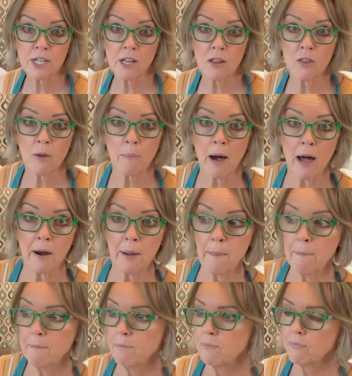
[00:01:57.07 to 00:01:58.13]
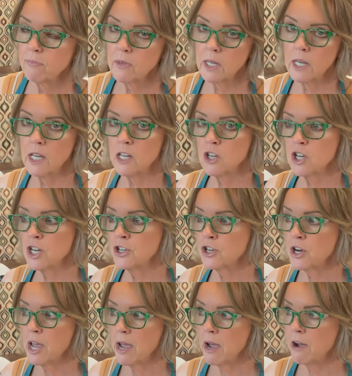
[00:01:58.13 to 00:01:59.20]
the bottom inch
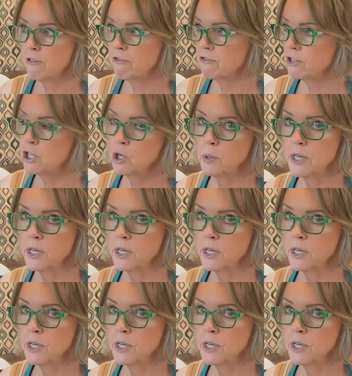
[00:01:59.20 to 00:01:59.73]
and a half, 2